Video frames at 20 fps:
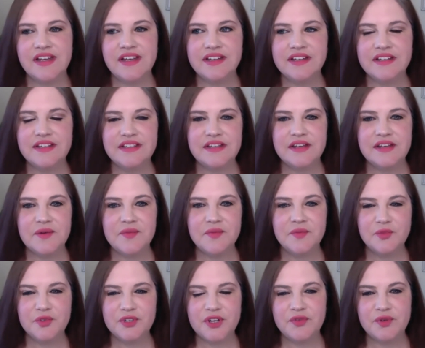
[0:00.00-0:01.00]
And
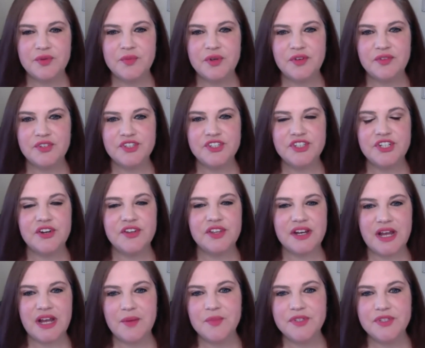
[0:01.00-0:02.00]
we'll definitely be able to share that
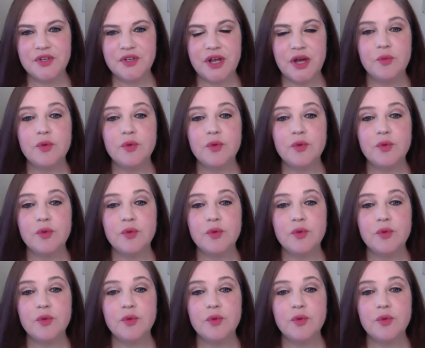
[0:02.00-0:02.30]
episode out.